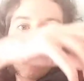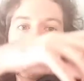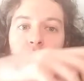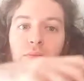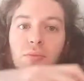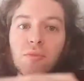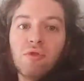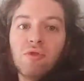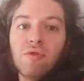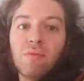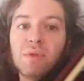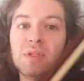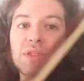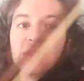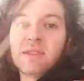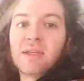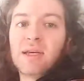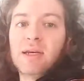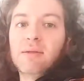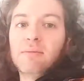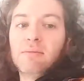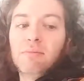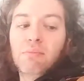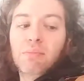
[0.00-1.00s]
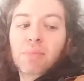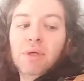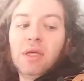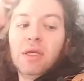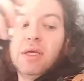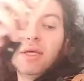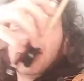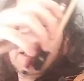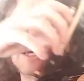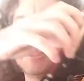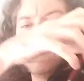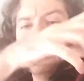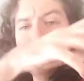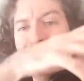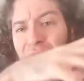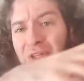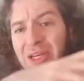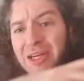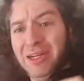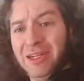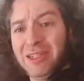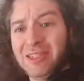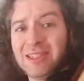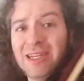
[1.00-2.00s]
movements get big
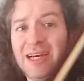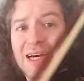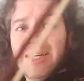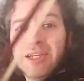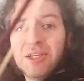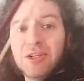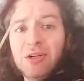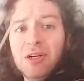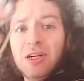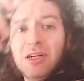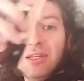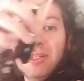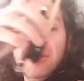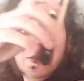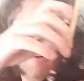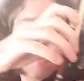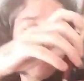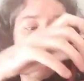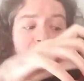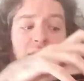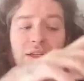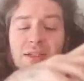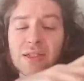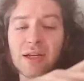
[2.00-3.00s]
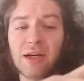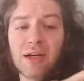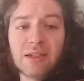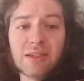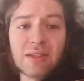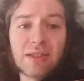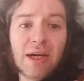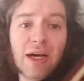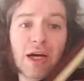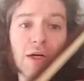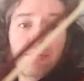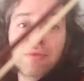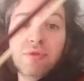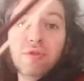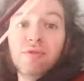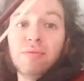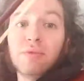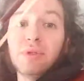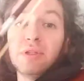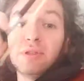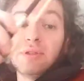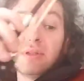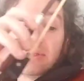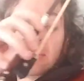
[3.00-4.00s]
and exaggerated, rock star style
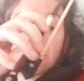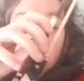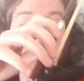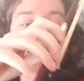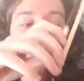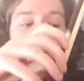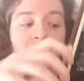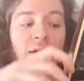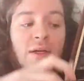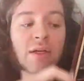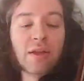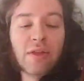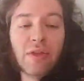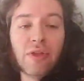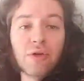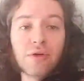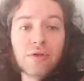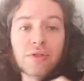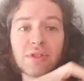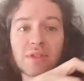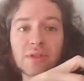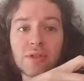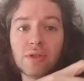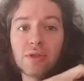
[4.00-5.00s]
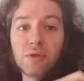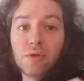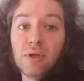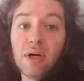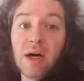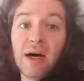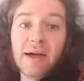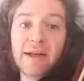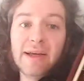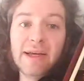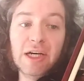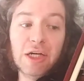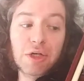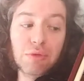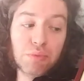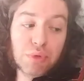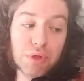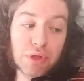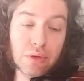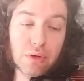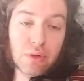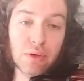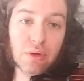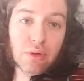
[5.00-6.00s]
movements. Those do not help
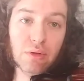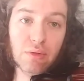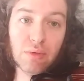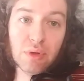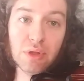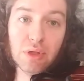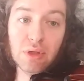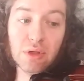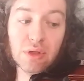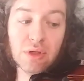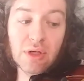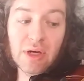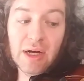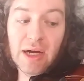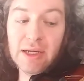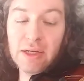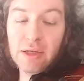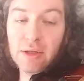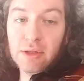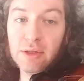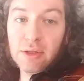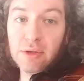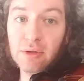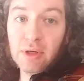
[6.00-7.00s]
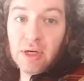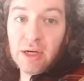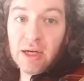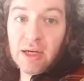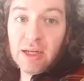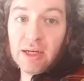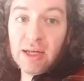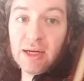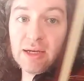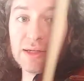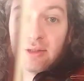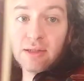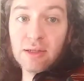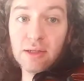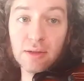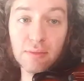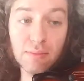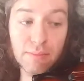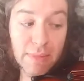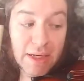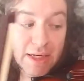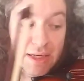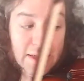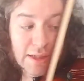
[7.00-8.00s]
you when you're trying to do a connected
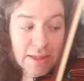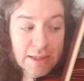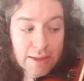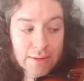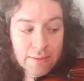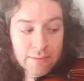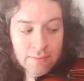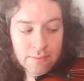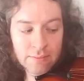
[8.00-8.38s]
melody.